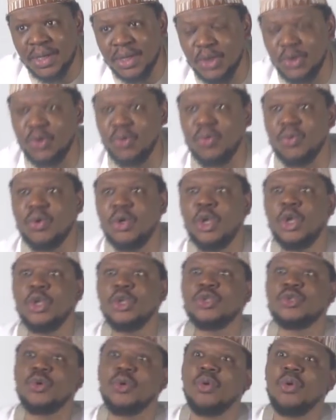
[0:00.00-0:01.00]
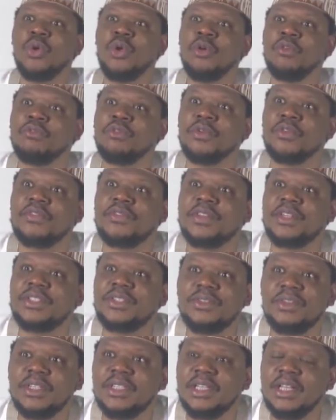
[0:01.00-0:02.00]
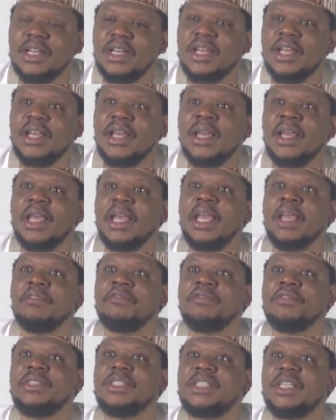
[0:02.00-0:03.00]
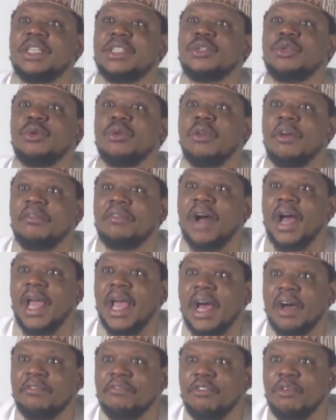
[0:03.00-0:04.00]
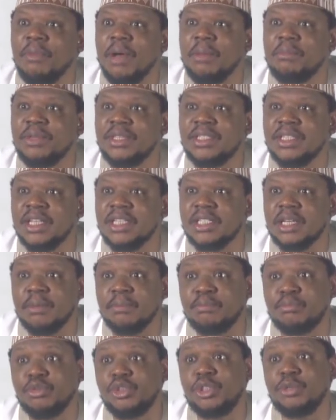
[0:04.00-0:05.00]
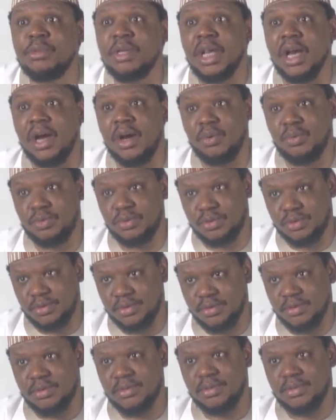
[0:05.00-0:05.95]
You know, so for this reason, if this love I have for my business can push me out